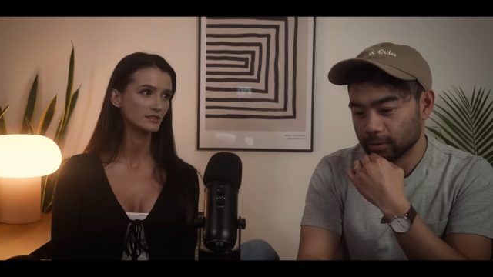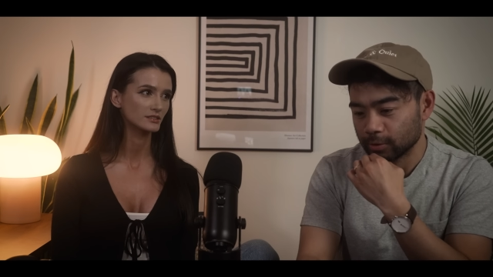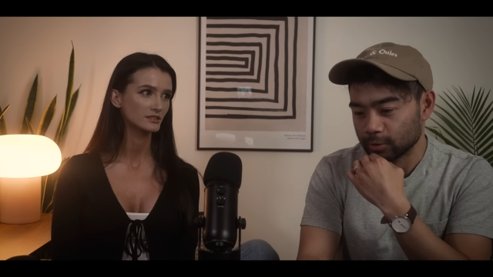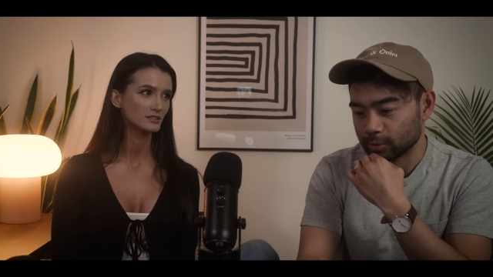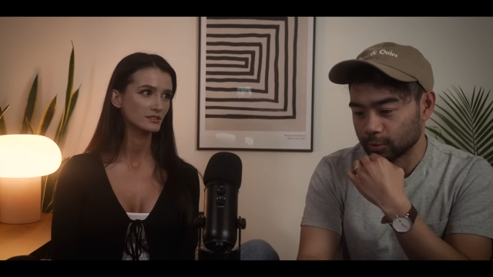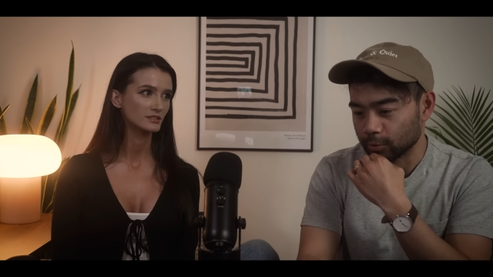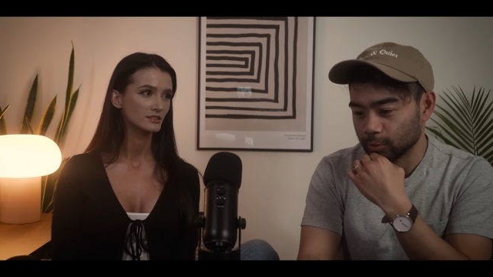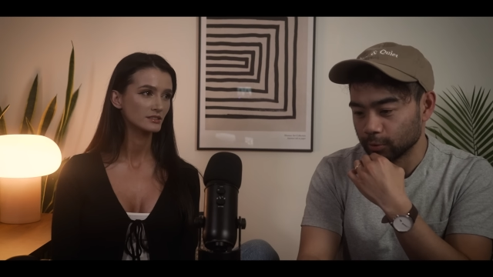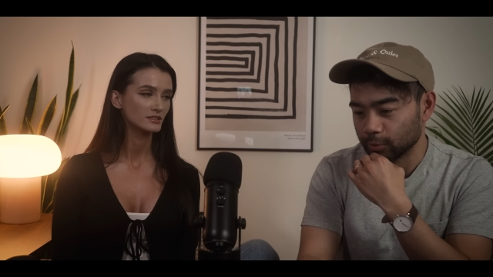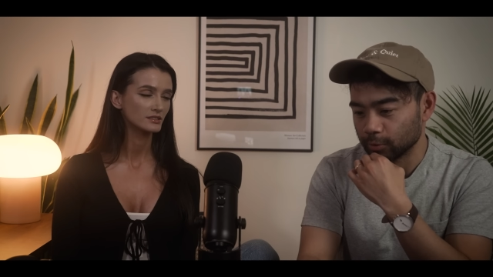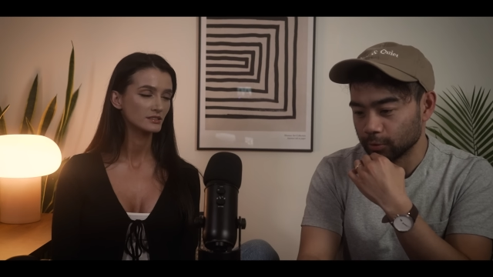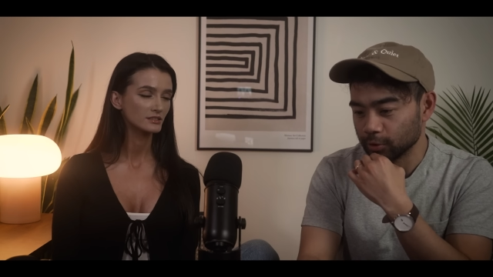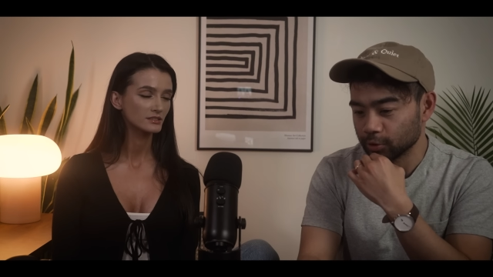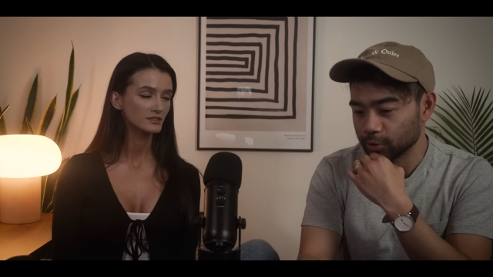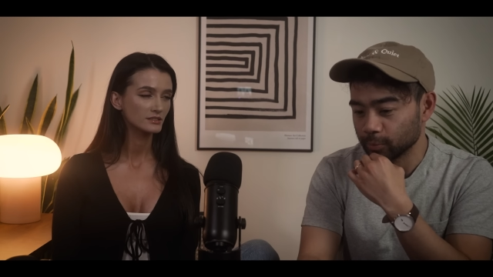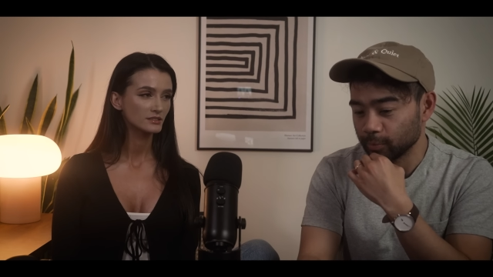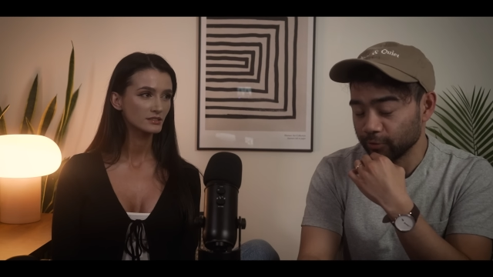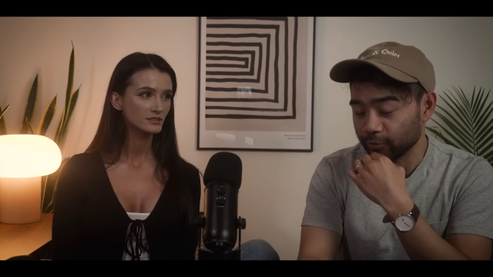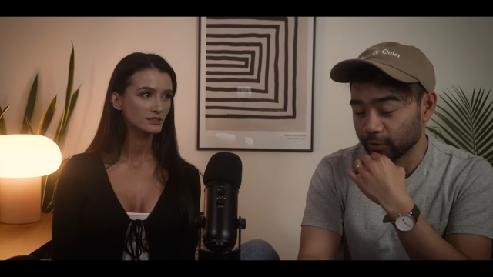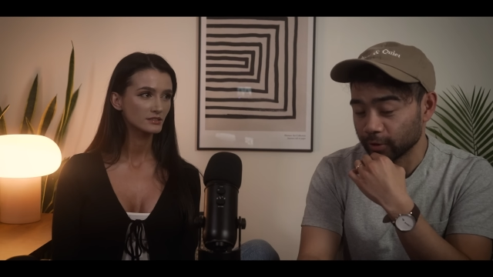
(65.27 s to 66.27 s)
Speaker 1: So this should
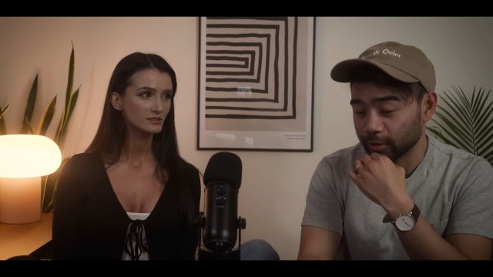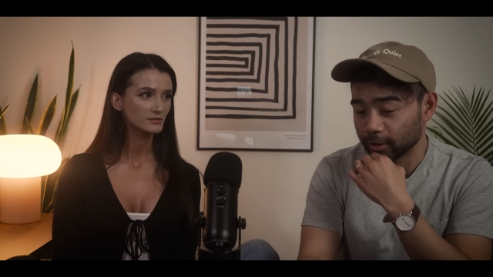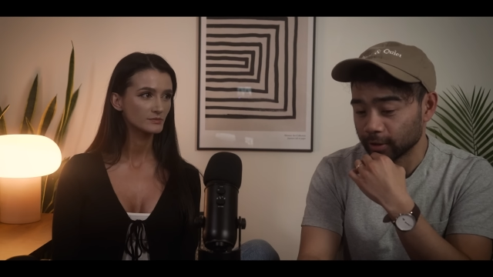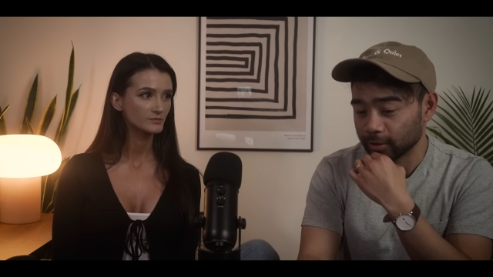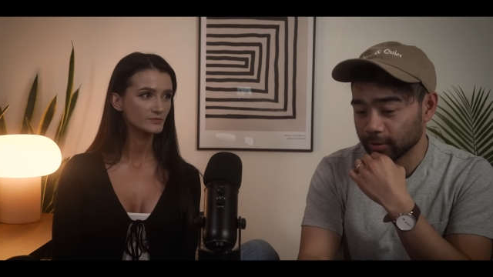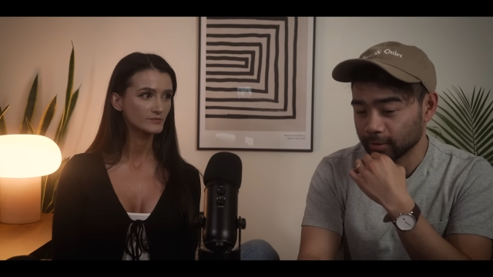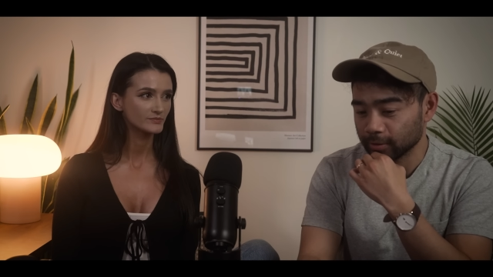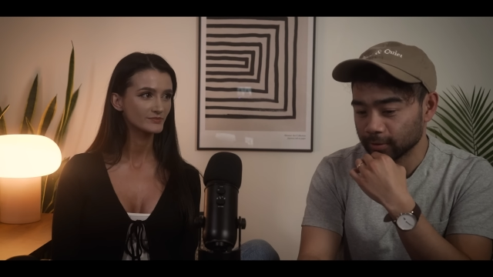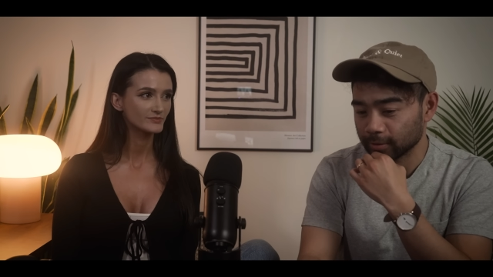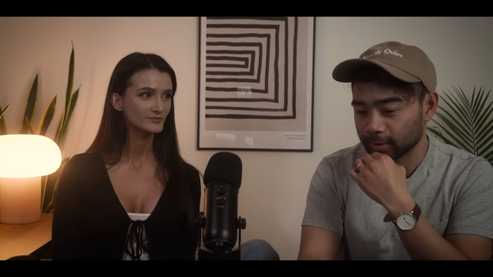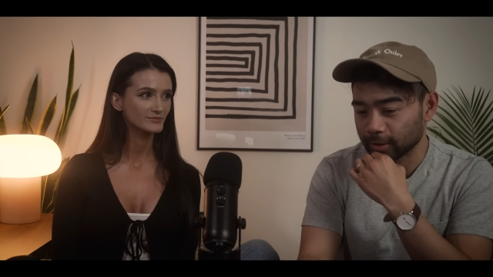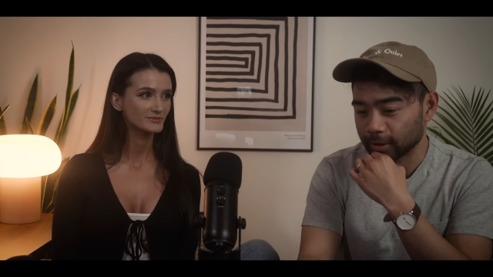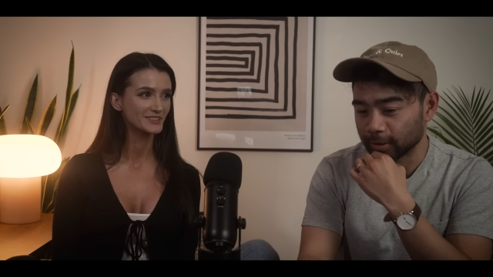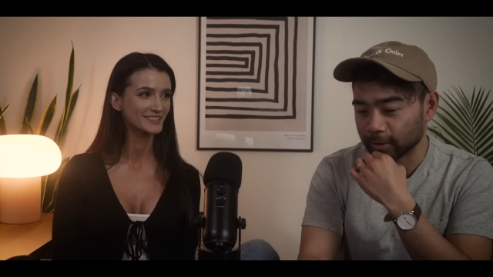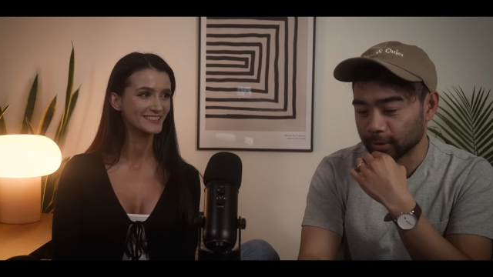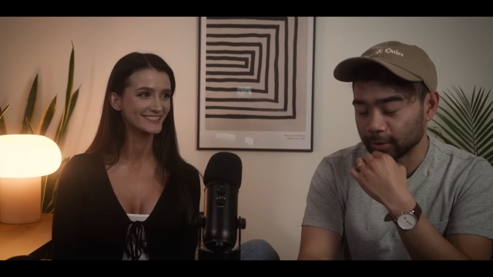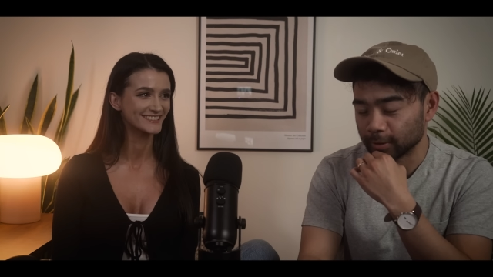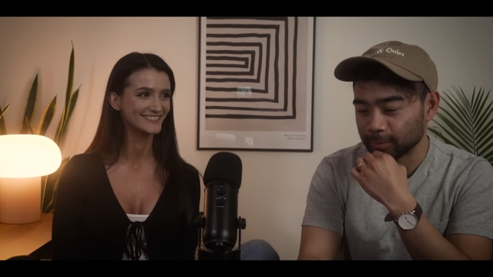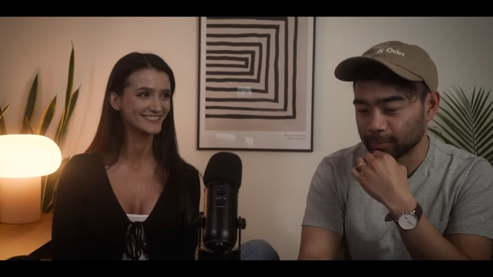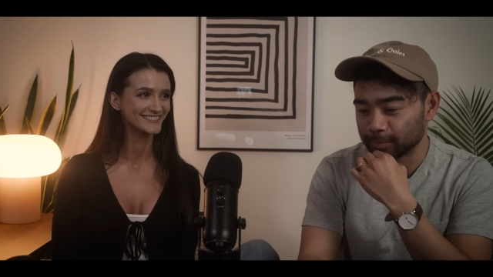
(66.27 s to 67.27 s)
be fun then.
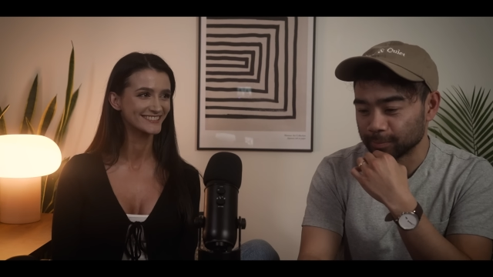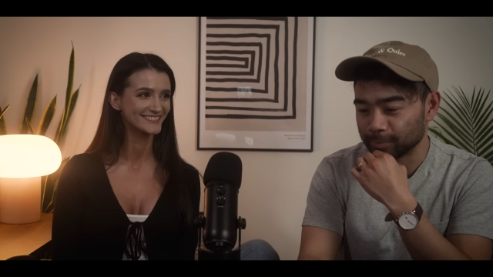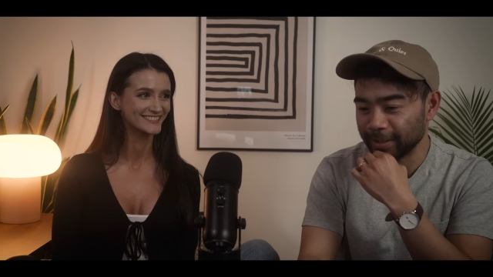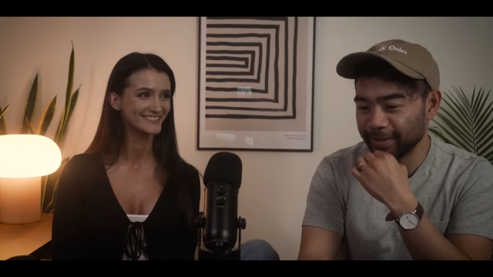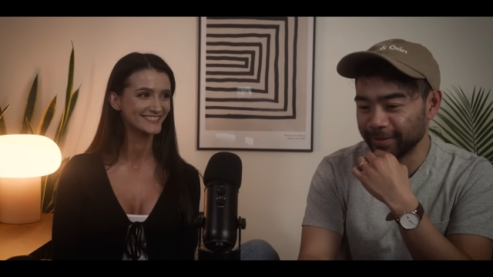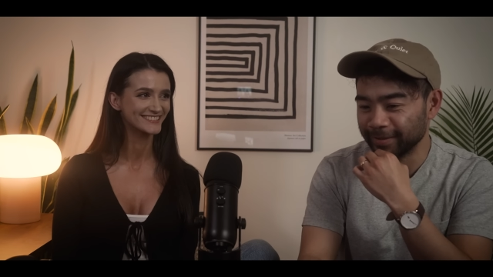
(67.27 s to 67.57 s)
Um,